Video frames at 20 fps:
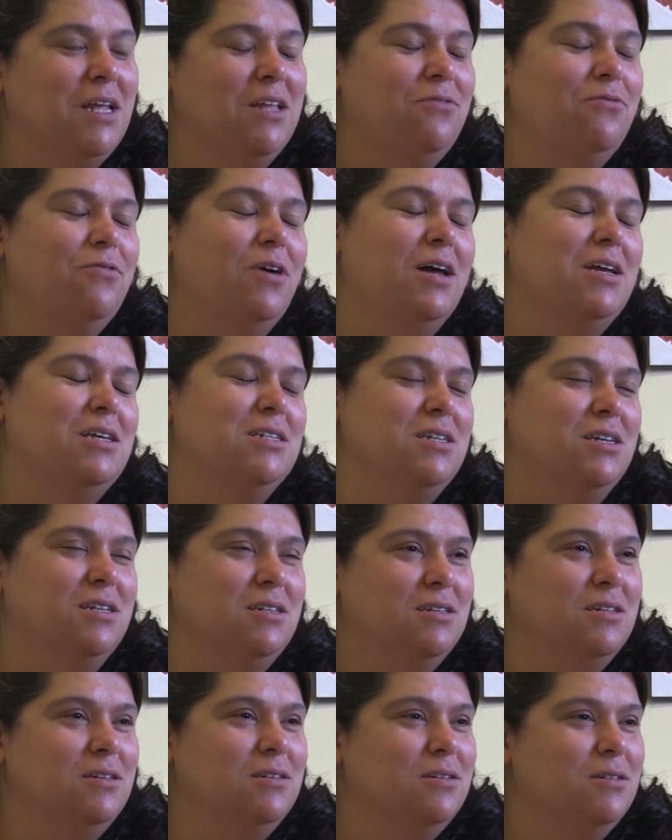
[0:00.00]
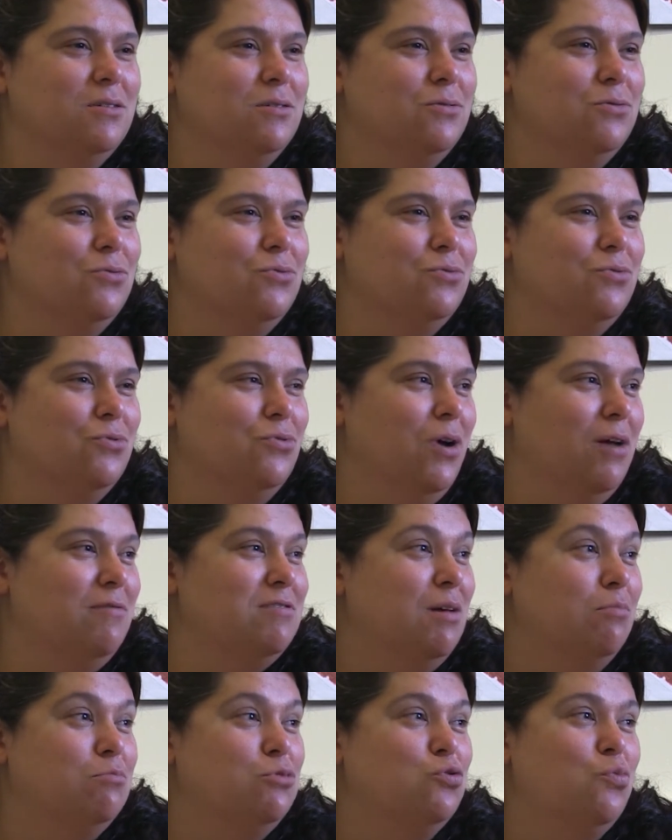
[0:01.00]
advised to have
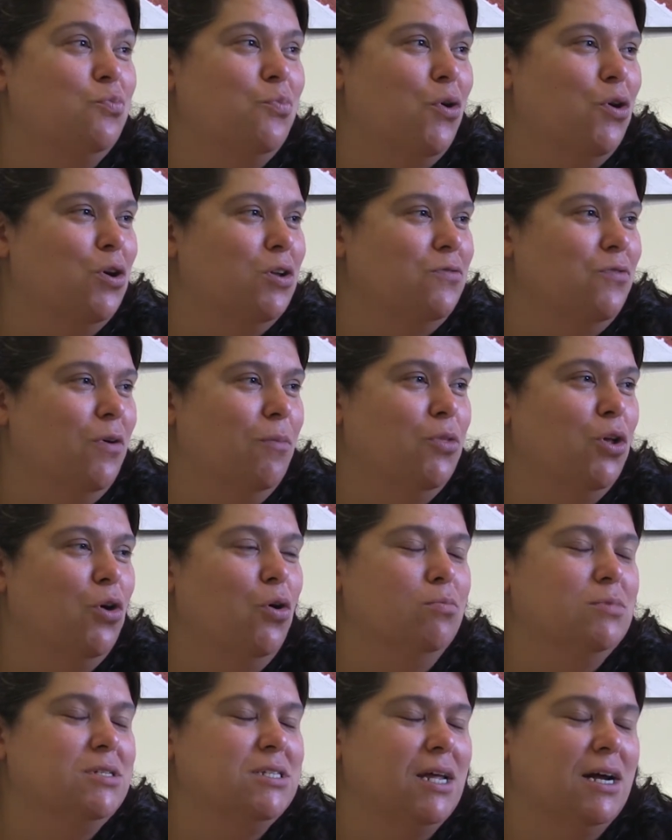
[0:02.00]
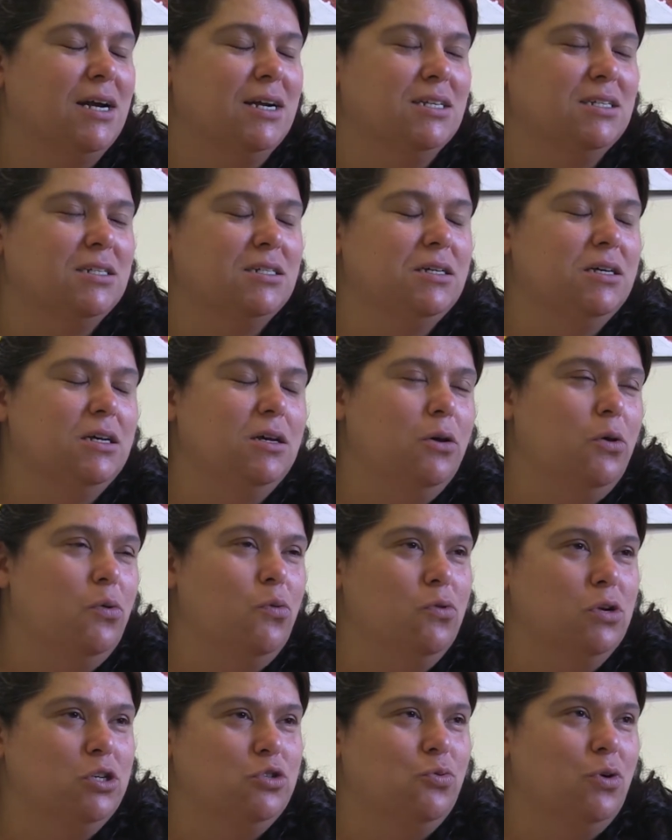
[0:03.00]
some support from the Homestart,
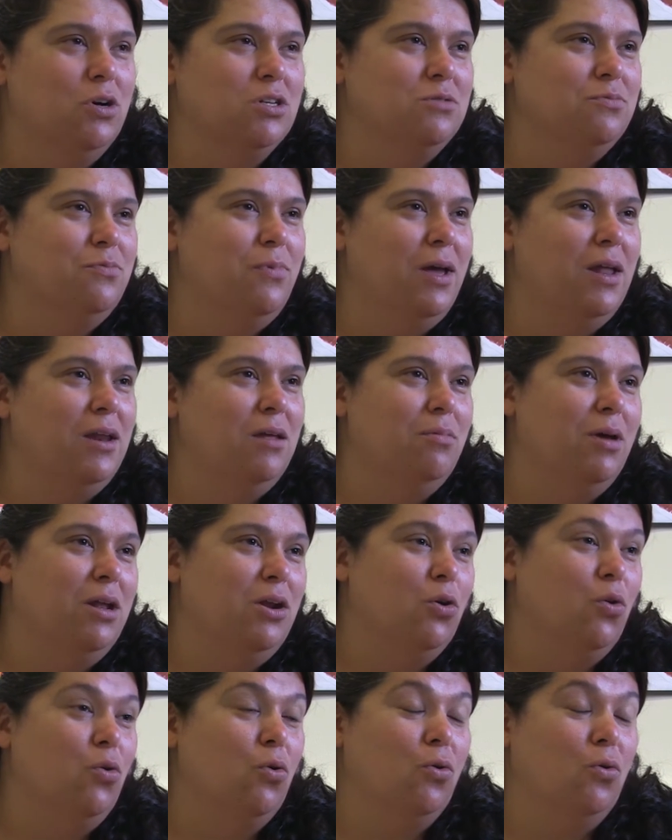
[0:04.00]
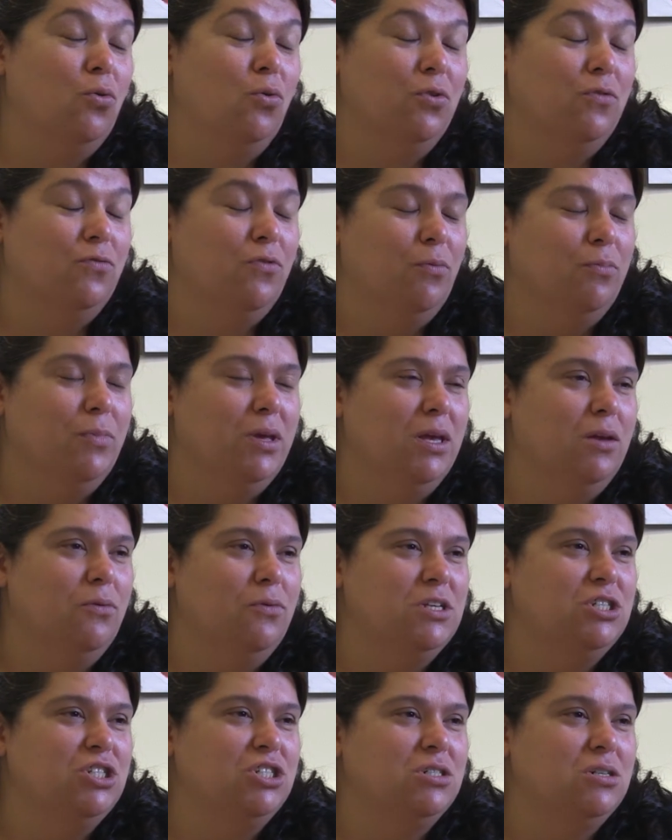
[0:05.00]
which was very, very good for me,
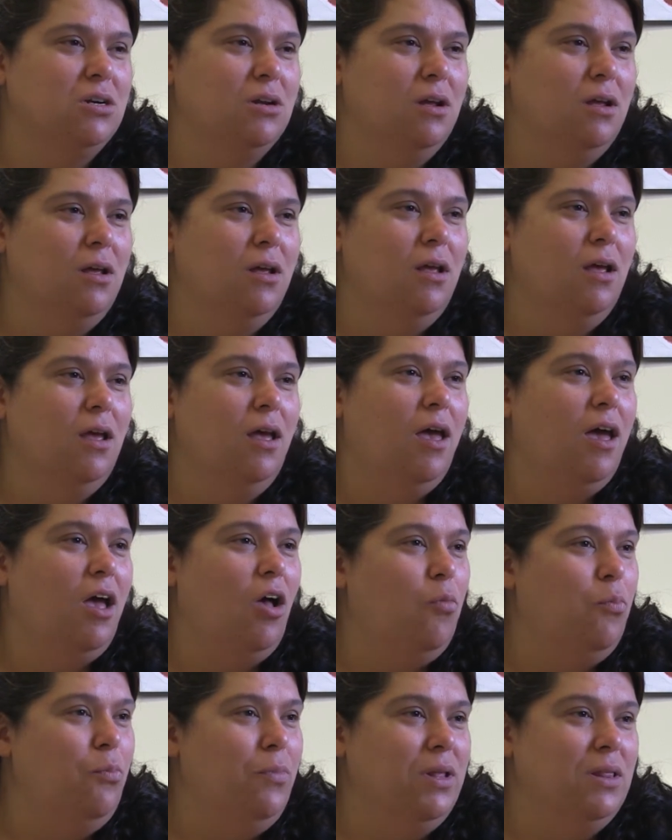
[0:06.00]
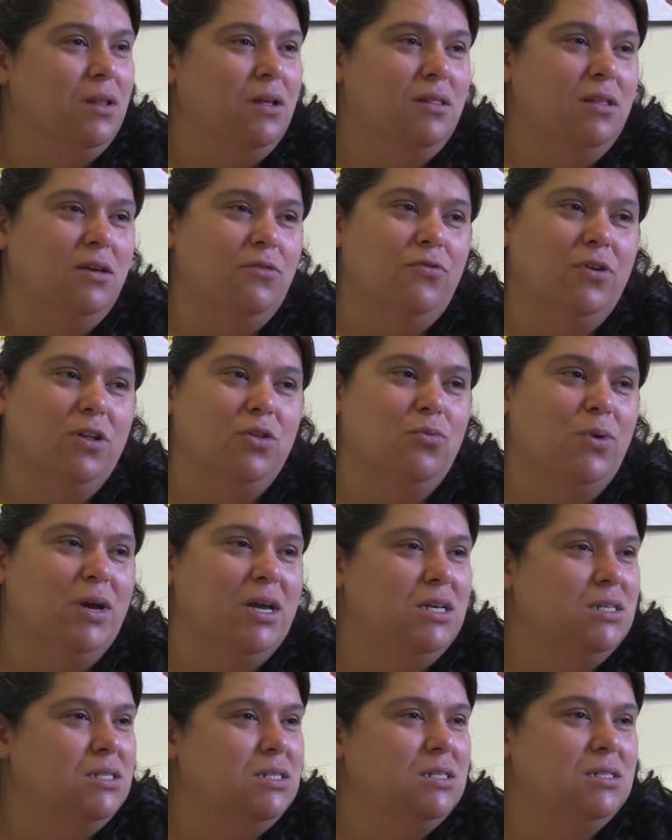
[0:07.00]
which helped me in the different
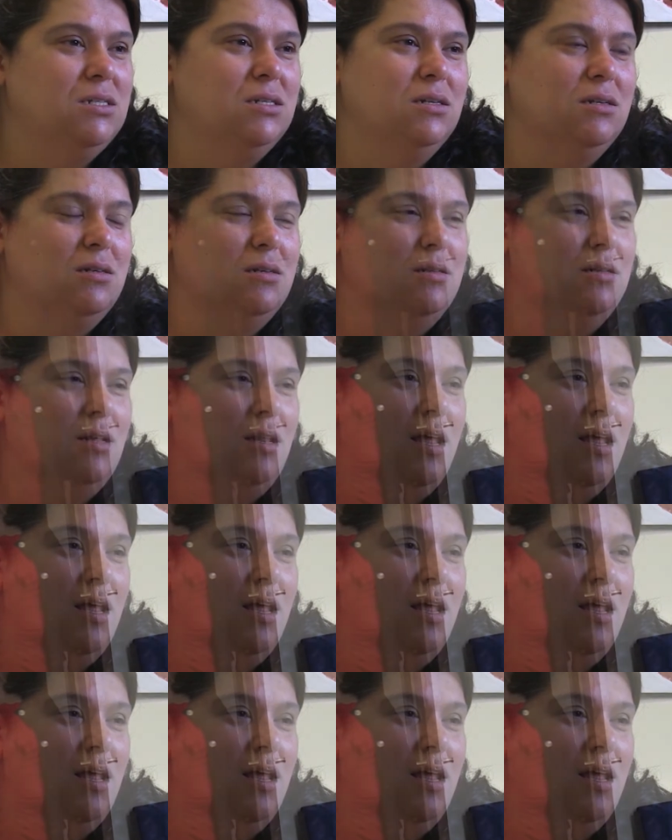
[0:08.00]
ways. The